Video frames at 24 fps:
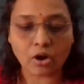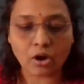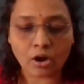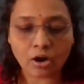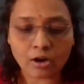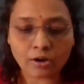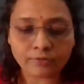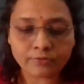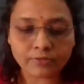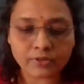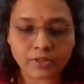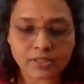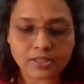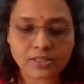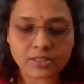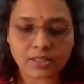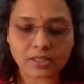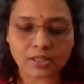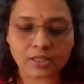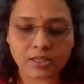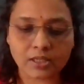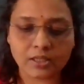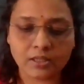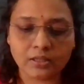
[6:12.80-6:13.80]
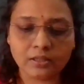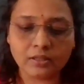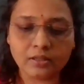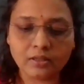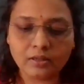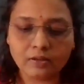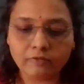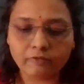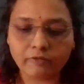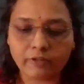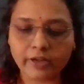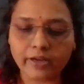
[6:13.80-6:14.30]
of the sun
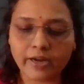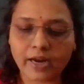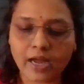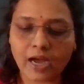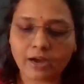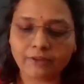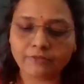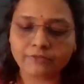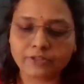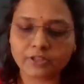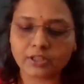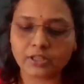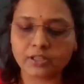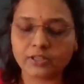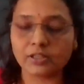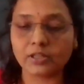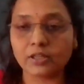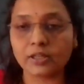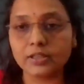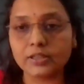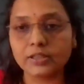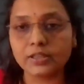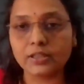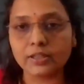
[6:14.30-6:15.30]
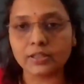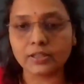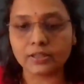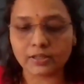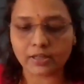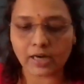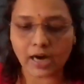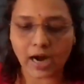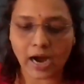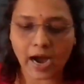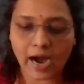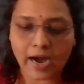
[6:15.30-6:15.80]
one after the
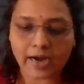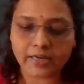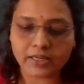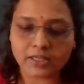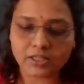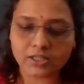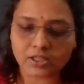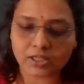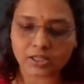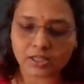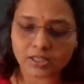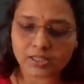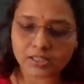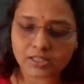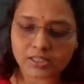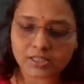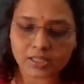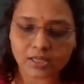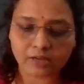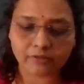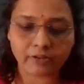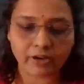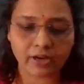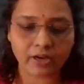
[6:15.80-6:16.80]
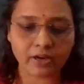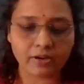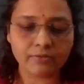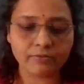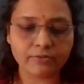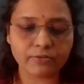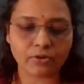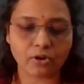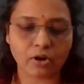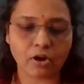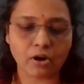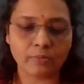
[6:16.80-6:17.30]
other and turns
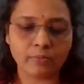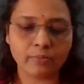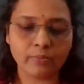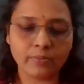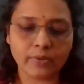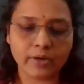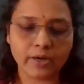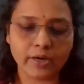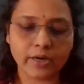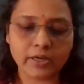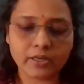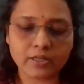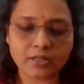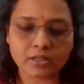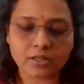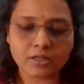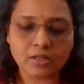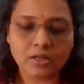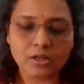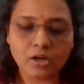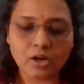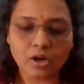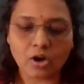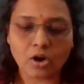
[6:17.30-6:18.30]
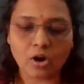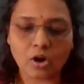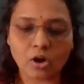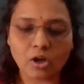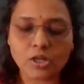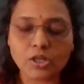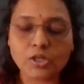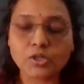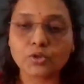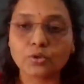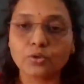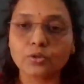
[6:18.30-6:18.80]
away from it
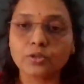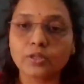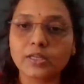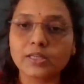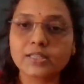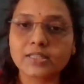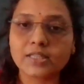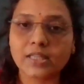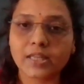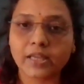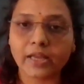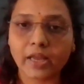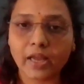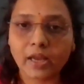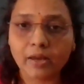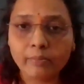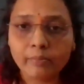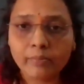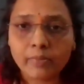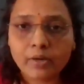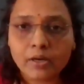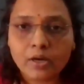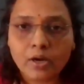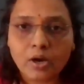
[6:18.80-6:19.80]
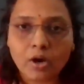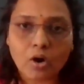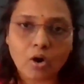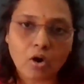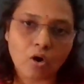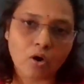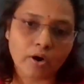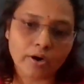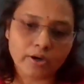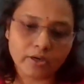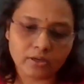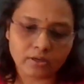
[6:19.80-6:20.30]
also the same
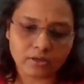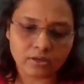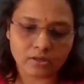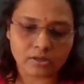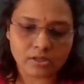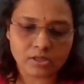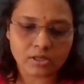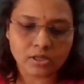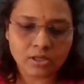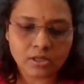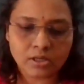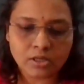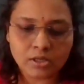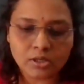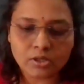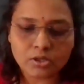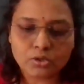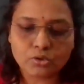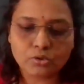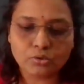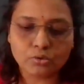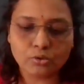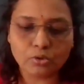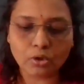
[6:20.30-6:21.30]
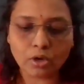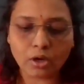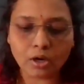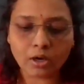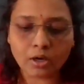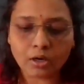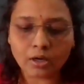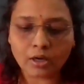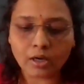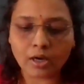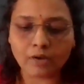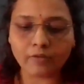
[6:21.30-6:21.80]
order. You
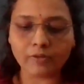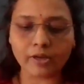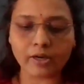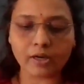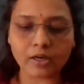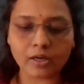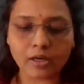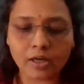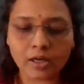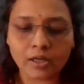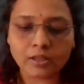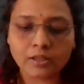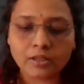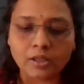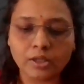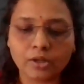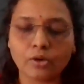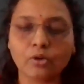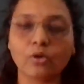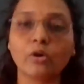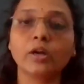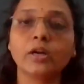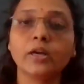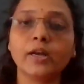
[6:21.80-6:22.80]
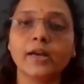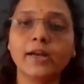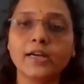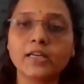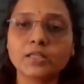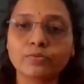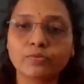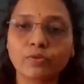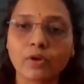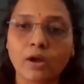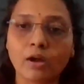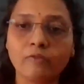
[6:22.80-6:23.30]
know, our earth
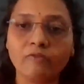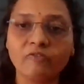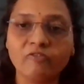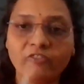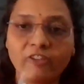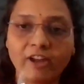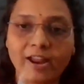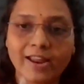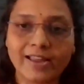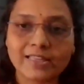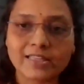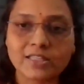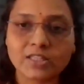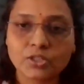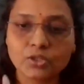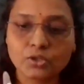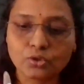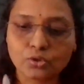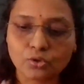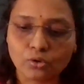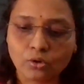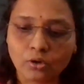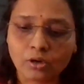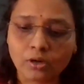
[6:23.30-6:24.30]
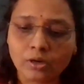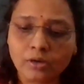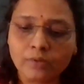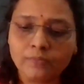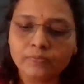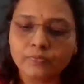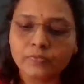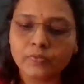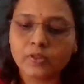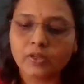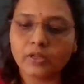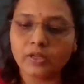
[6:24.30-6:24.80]
rotates from west to
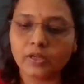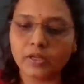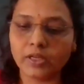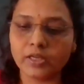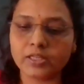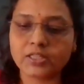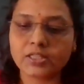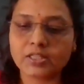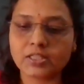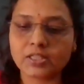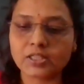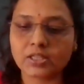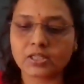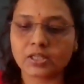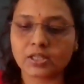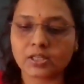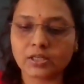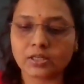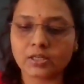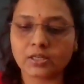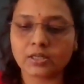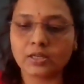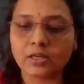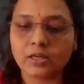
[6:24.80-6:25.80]
east.